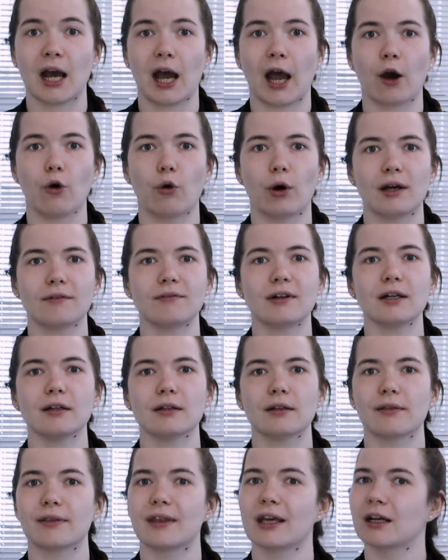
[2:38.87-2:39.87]
However,
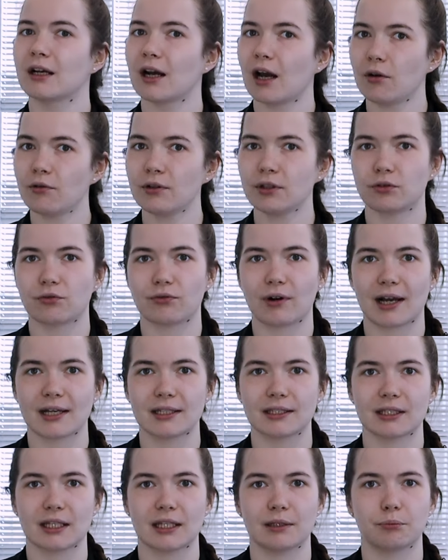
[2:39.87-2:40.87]
the current
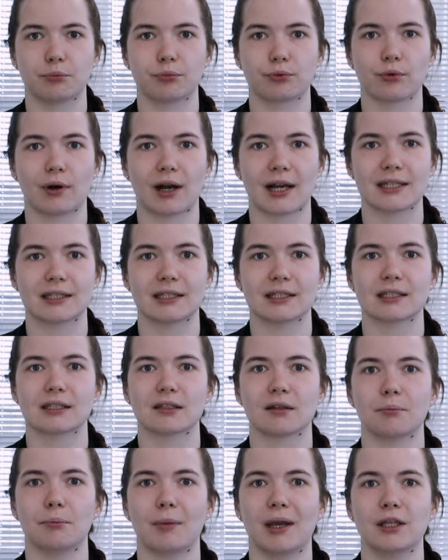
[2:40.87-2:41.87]
rise in
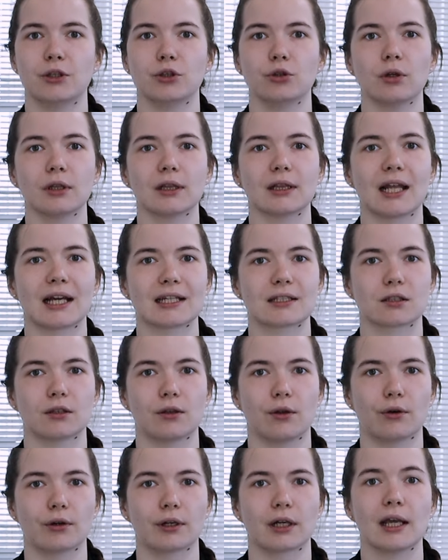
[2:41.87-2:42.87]
prices may not last
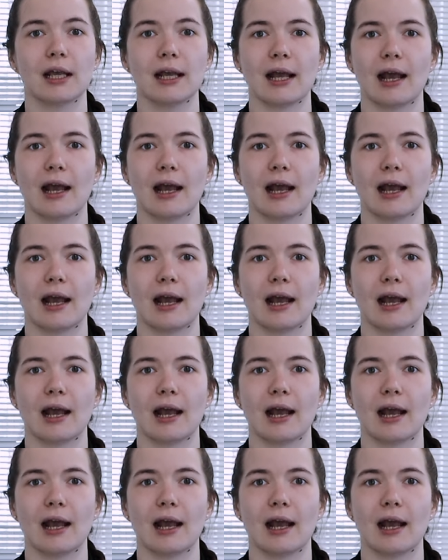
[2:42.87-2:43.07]
long,